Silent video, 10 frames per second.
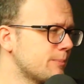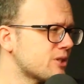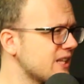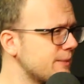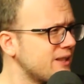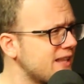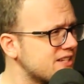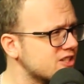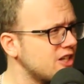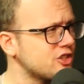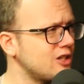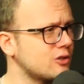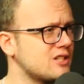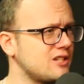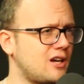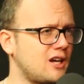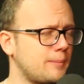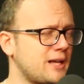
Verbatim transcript: because they've been there such a long time.